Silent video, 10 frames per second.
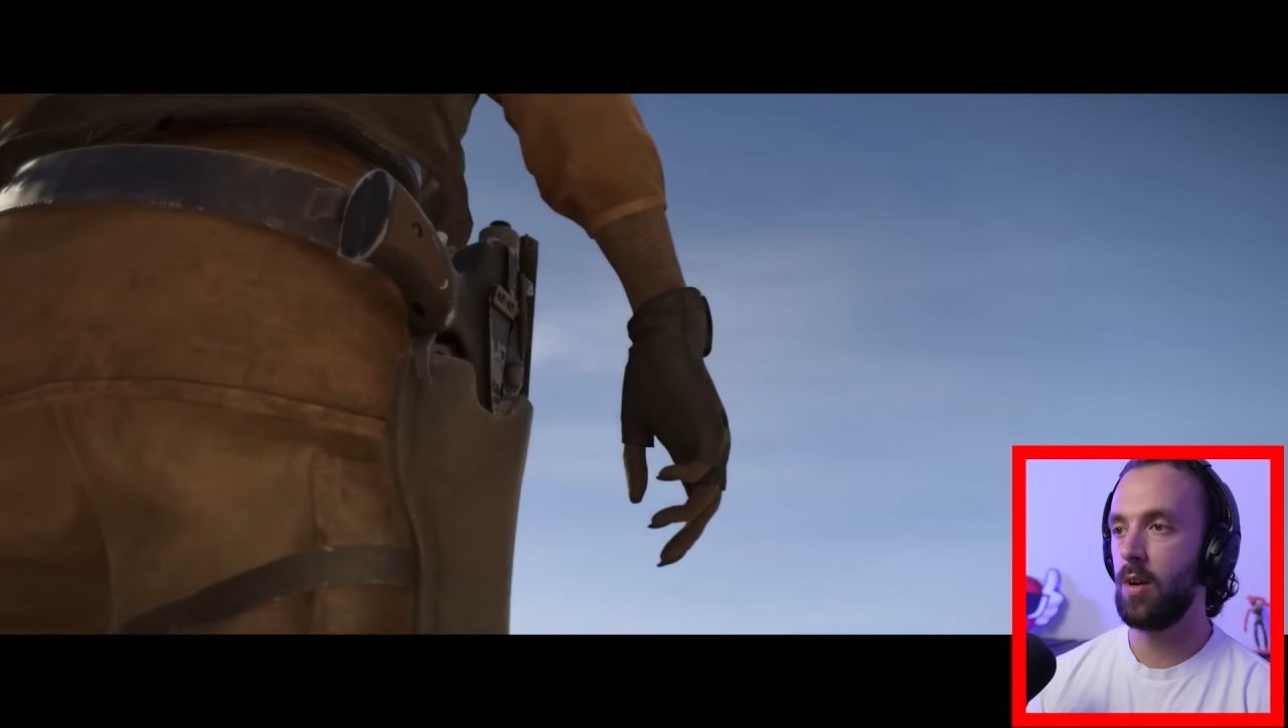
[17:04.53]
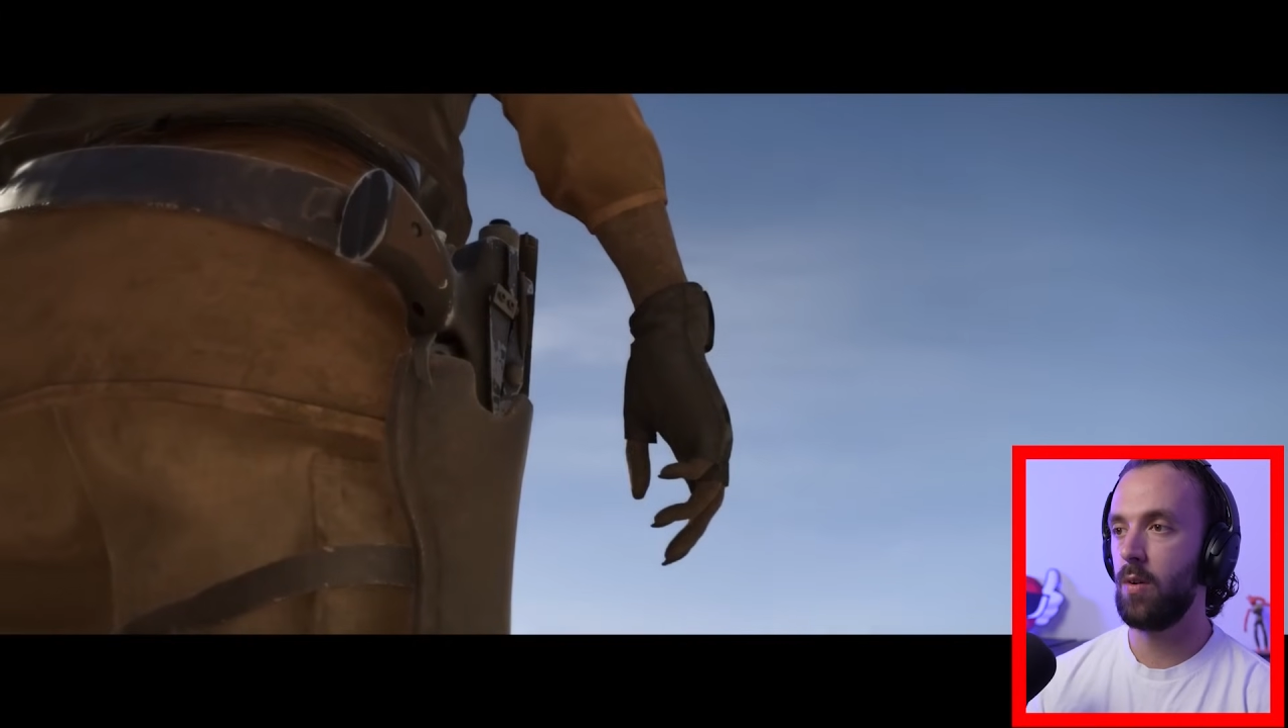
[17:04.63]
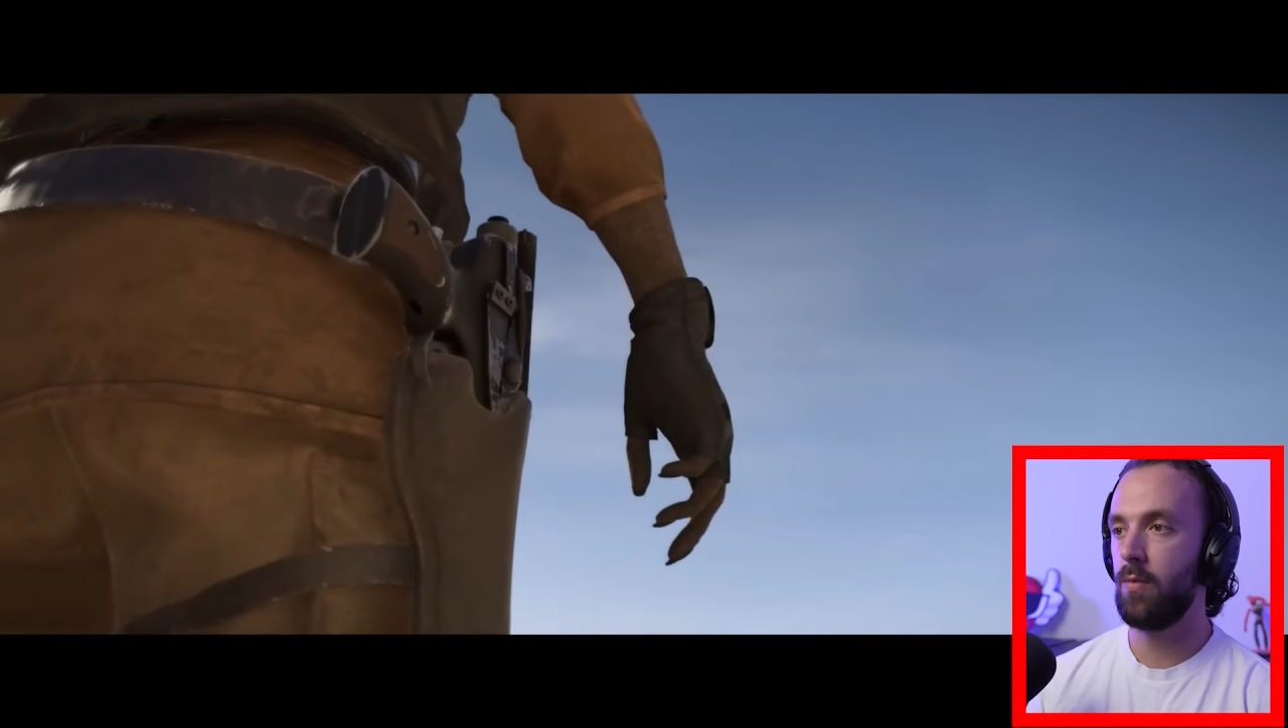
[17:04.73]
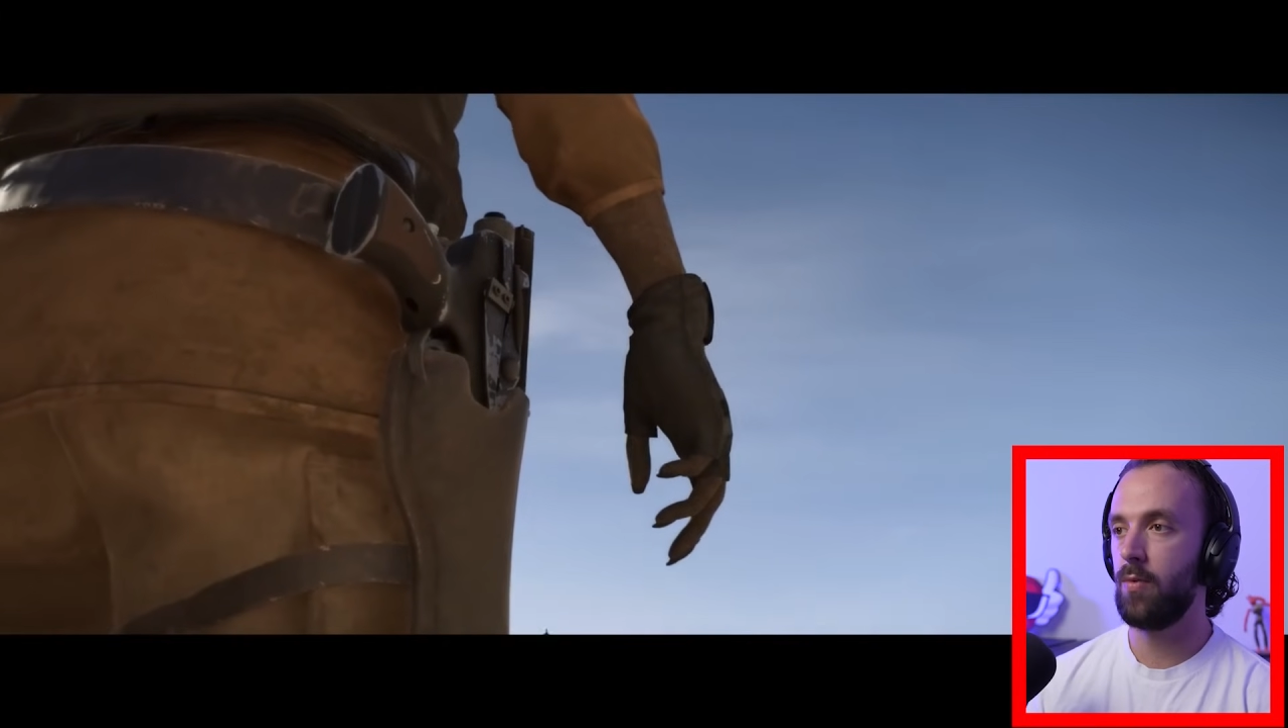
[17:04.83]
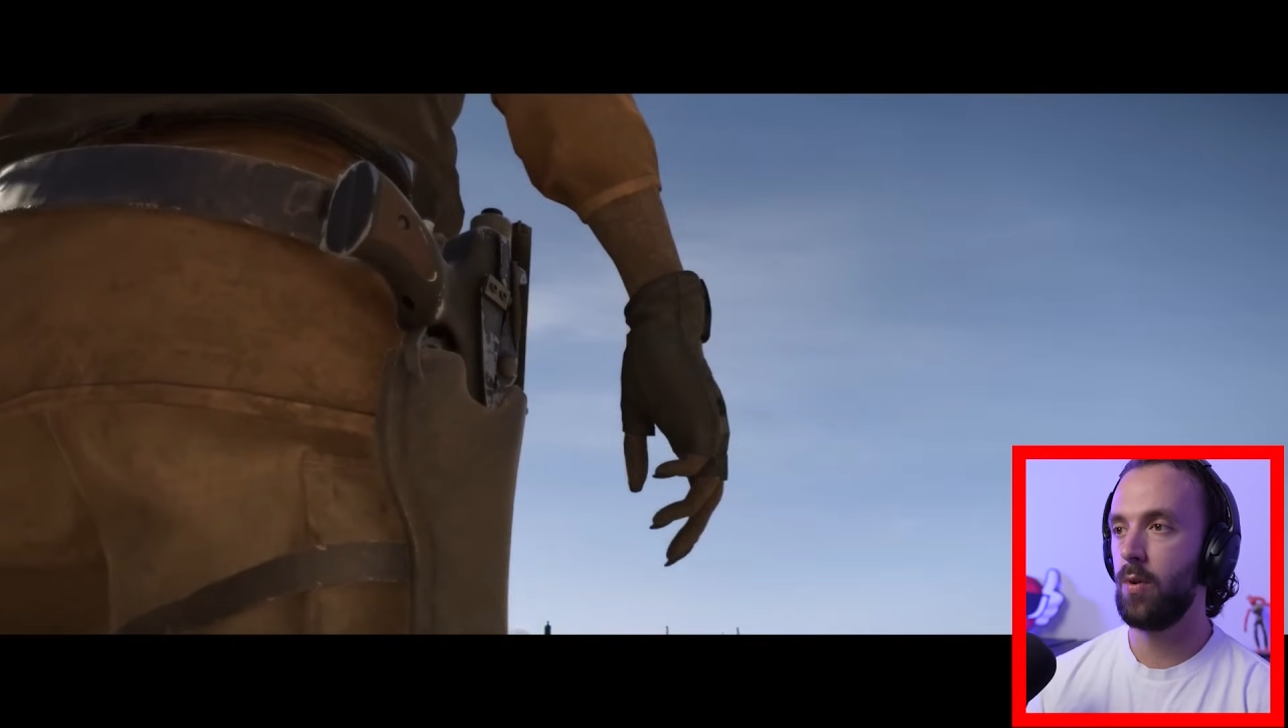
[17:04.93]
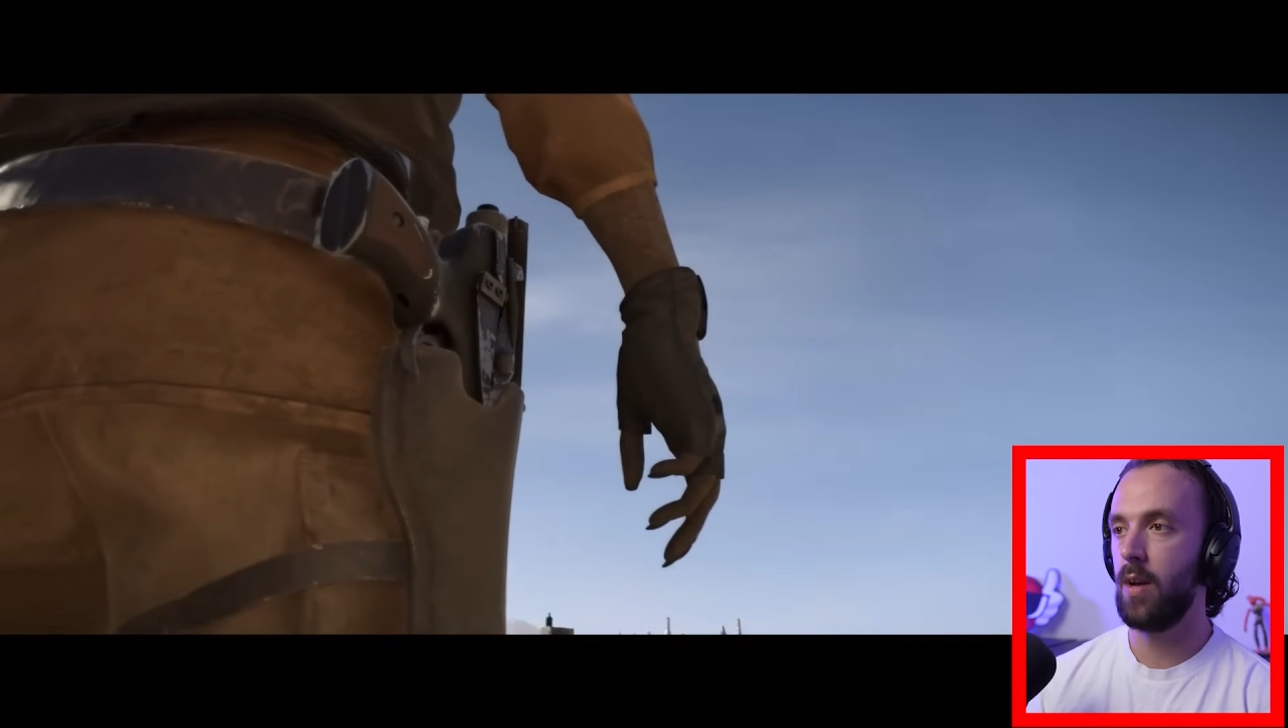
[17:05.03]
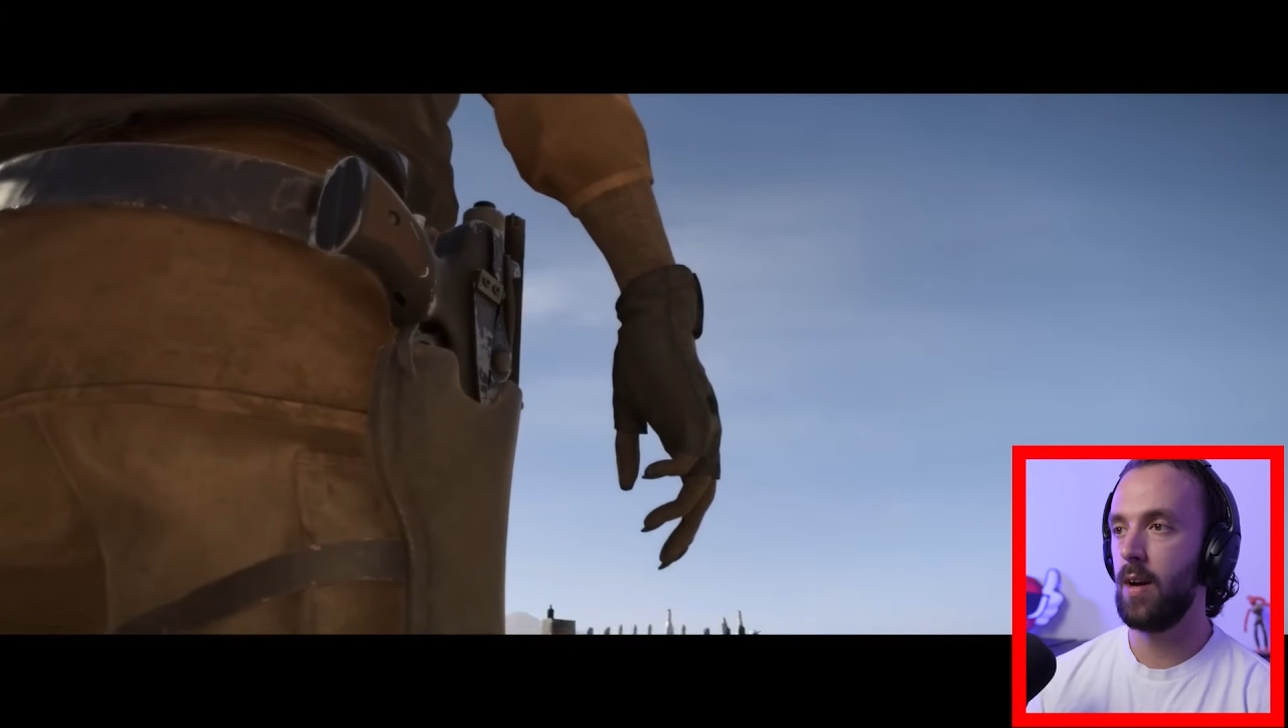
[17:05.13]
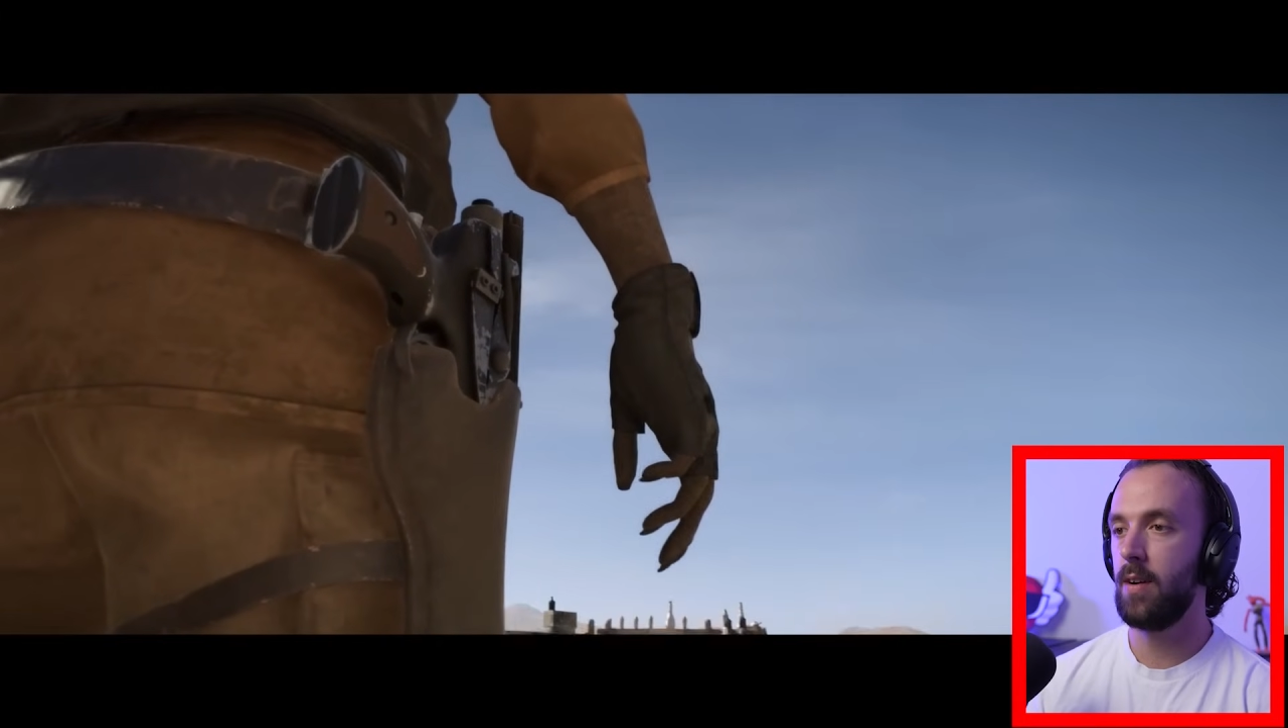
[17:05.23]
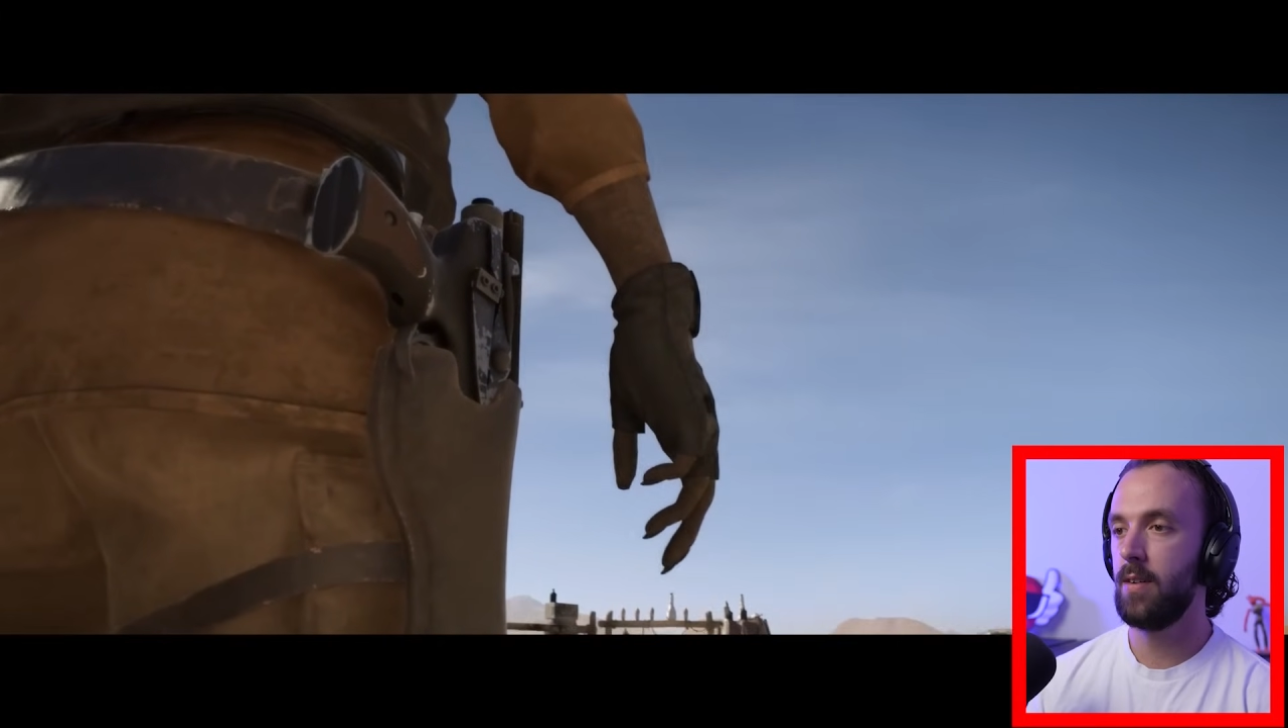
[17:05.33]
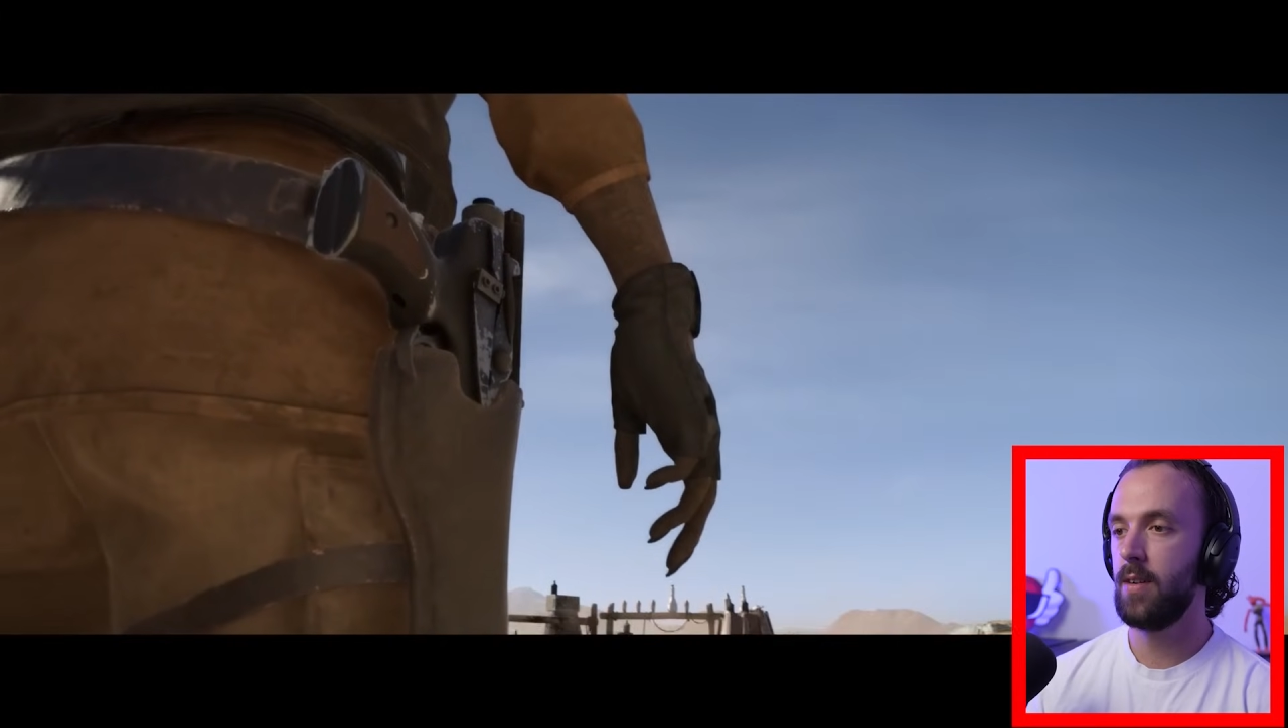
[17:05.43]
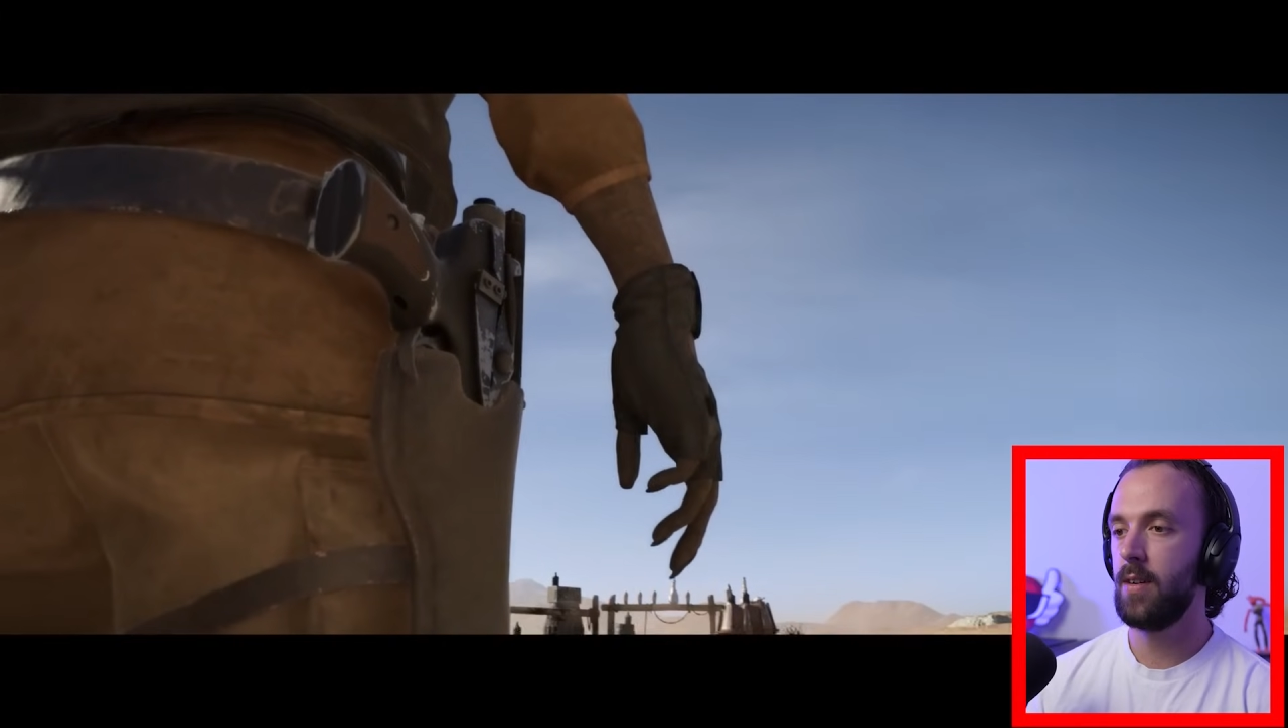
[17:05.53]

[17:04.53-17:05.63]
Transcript: going for here.